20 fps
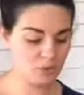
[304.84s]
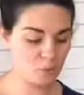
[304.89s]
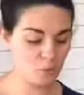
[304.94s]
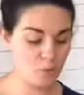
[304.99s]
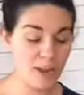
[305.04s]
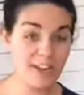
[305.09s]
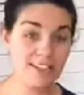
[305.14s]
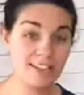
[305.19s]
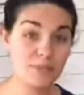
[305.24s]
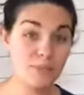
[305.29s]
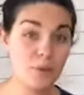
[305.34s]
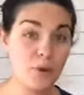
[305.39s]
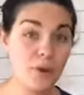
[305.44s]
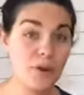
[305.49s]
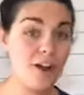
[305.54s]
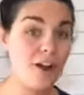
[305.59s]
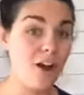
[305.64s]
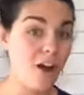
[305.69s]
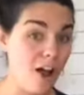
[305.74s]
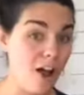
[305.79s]
when it's
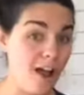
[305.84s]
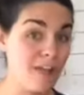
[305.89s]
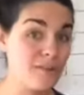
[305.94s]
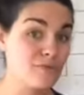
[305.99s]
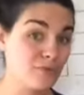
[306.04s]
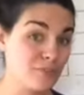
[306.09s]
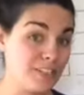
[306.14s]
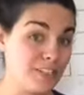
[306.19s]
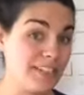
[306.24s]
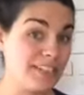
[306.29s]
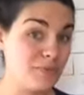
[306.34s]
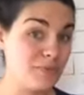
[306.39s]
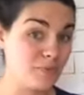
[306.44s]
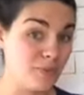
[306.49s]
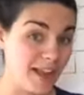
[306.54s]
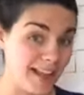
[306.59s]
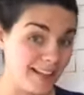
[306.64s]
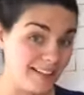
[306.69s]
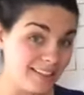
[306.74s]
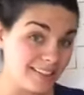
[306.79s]
put on really
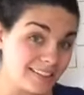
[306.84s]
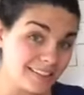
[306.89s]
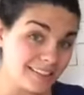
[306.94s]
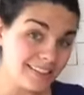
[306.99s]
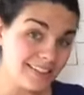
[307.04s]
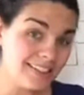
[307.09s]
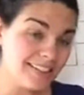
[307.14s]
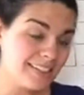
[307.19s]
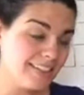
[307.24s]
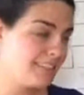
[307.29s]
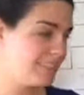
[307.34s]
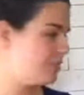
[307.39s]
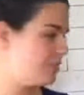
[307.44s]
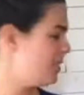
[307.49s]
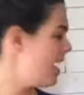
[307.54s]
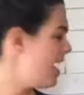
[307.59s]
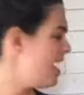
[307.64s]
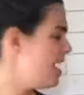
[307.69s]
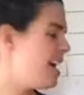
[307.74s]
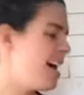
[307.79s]
well, so
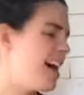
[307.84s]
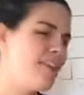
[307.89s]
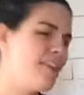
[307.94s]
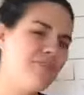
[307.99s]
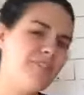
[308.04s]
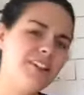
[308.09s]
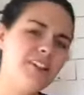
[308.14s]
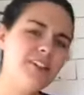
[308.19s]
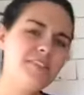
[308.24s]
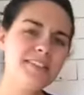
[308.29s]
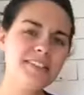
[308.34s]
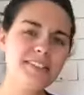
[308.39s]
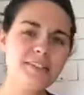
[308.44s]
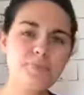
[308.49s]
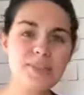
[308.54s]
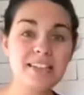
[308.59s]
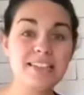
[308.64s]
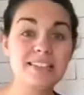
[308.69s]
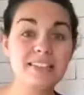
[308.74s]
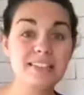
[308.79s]
I figure this
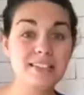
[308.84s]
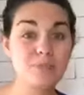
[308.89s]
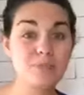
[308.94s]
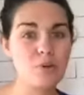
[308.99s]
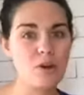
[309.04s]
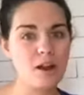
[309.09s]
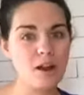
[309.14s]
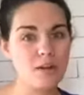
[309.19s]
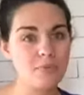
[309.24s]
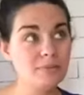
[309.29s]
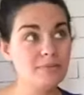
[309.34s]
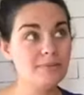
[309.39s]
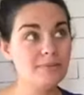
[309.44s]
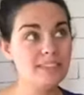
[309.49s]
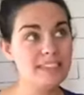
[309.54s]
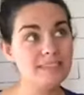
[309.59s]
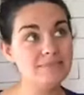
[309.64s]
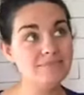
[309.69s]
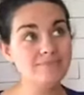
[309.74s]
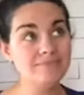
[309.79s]
piece is
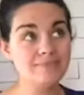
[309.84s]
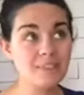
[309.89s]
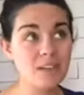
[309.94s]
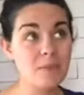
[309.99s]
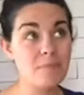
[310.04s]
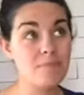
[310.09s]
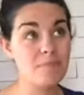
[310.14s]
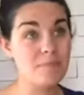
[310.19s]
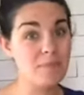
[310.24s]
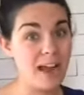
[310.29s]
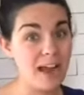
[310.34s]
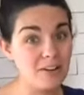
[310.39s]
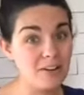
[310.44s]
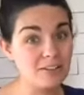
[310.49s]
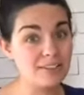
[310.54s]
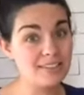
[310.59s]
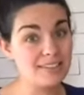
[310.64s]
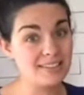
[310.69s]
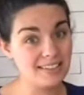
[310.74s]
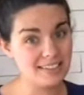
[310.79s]
probably
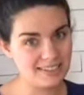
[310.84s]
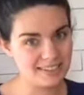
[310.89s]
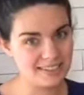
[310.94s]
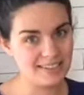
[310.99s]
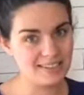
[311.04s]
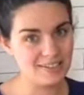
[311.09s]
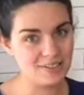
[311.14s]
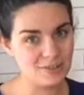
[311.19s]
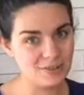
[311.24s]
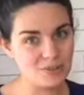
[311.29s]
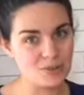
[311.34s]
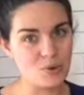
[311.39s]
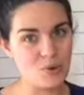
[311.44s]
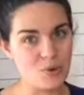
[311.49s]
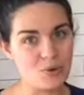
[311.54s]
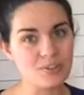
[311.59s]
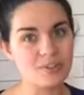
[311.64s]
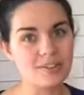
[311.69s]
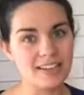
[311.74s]
about 60 years old.